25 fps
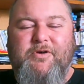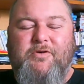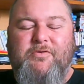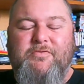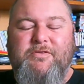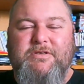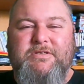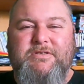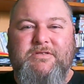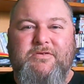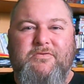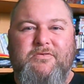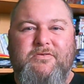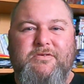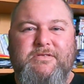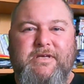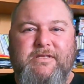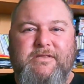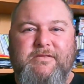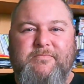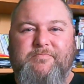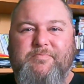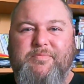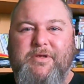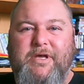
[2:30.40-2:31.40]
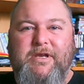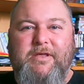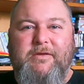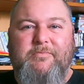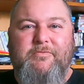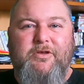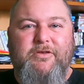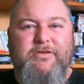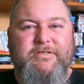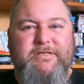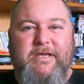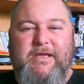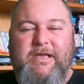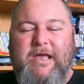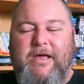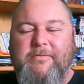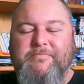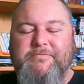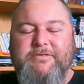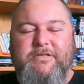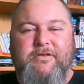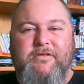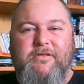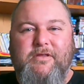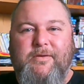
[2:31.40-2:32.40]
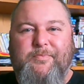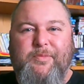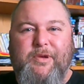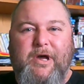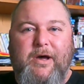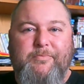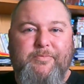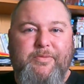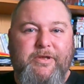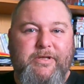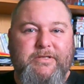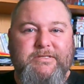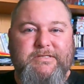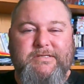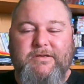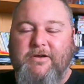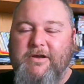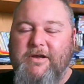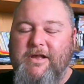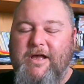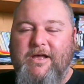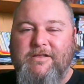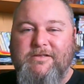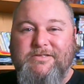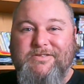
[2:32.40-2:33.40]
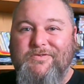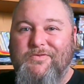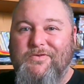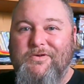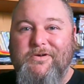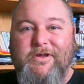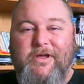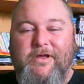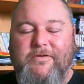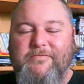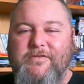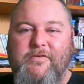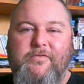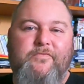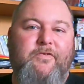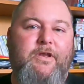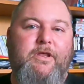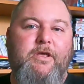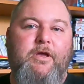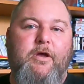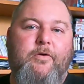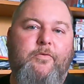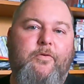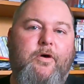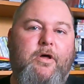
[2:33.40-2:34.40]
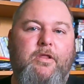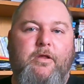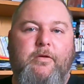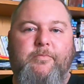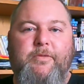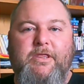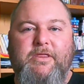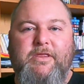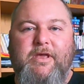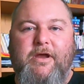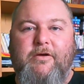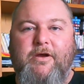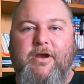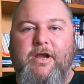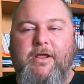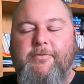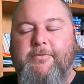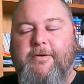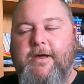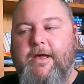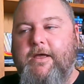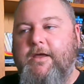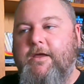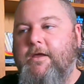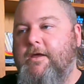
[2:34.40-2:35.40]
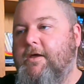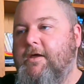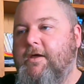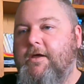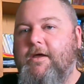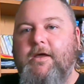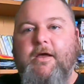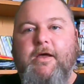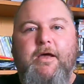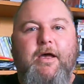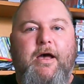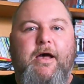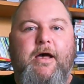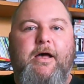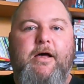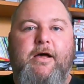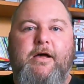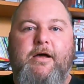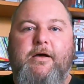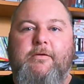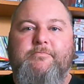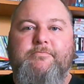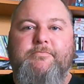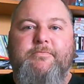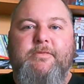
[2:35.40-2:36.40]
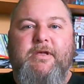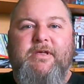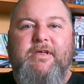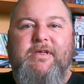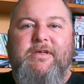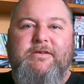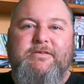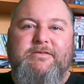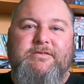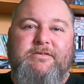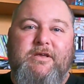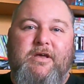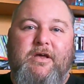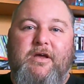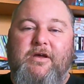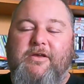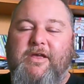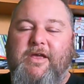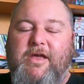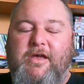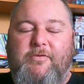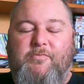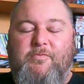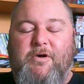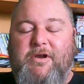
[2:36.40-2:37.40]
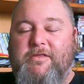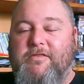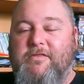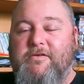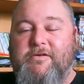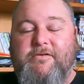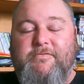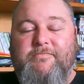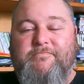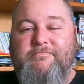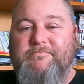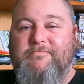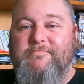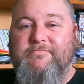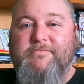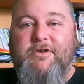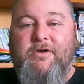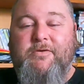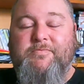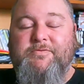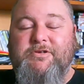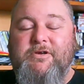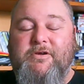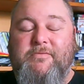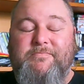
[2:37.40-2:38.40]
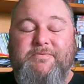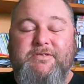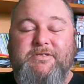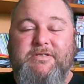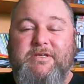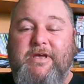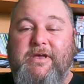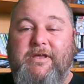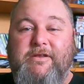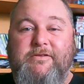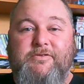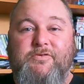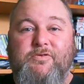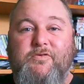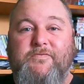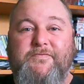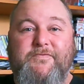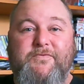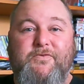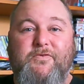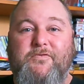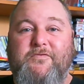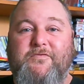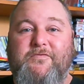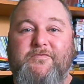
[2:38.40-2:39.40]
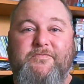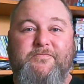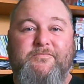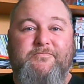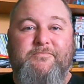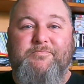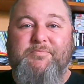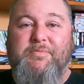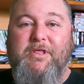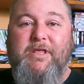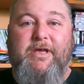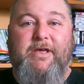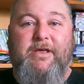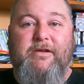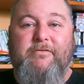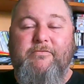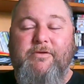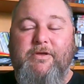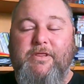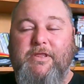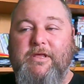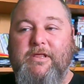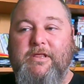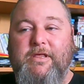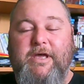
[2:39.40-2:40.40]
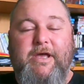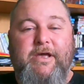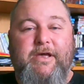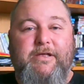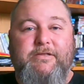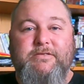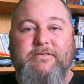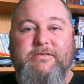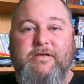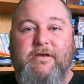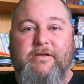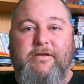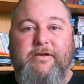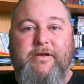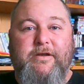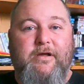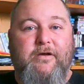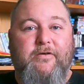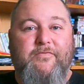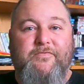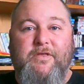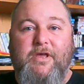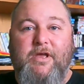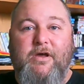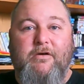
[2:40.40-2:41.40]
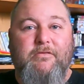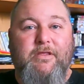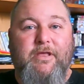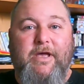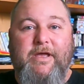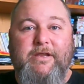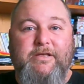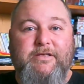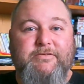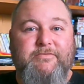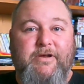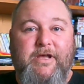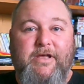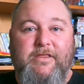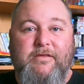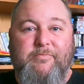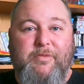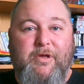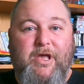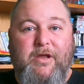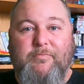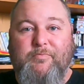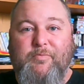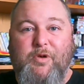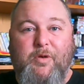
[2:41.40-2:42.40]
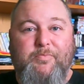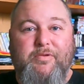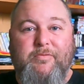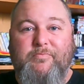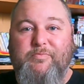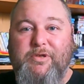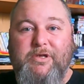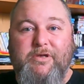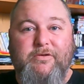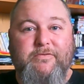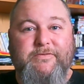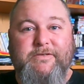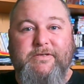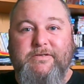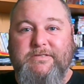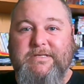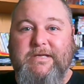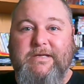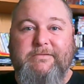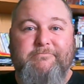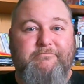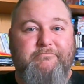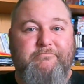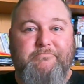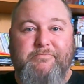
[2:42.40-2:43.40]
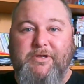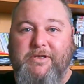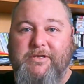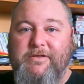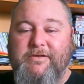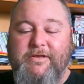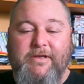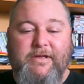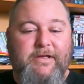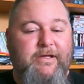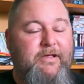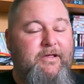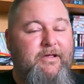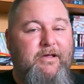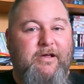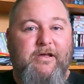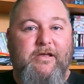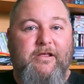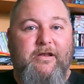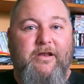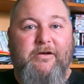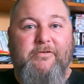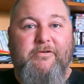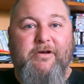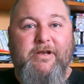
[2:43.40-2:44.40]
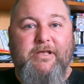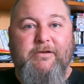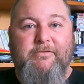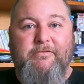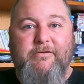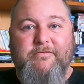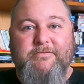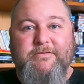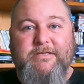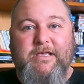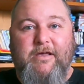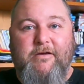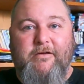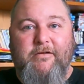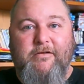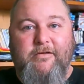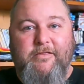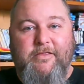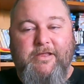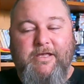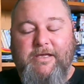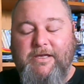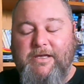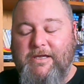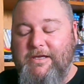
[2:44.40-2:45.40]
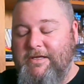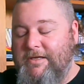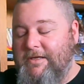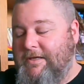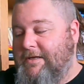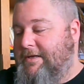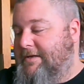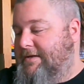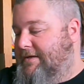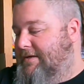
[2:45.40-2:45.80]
all the stores had bloody music absolutely pumping, so I can't talk over the video while I'm in there anyway. So yeah, one of the op shops had doof doof playing really loud, so I don't know if the old ladies were out the back popping pills or something, but I had no idea what was going on there.